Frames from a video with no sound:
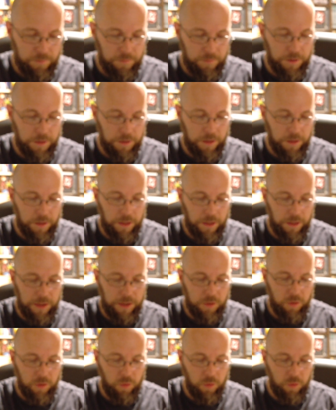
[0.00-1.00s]
But
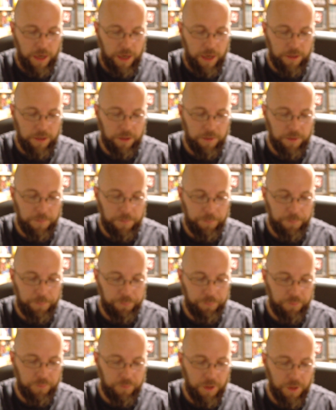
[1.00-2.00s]
nonetheless, cool character.
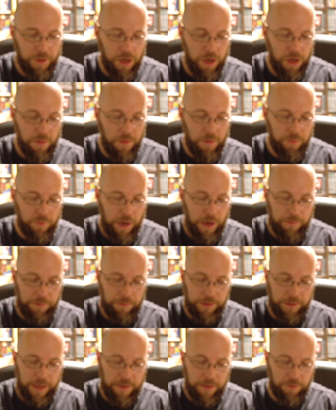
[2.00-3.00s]

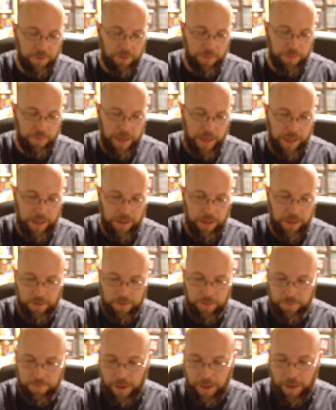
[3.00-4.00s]
Probably never be made
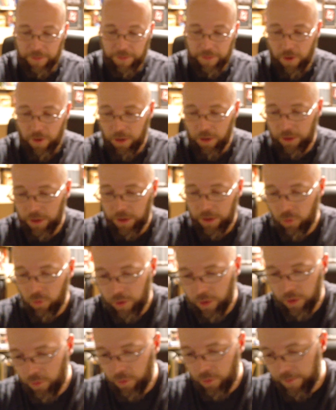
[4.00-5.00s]
by McFarlane
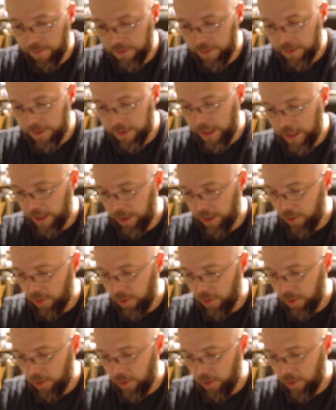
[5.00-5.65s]
or whoever's taken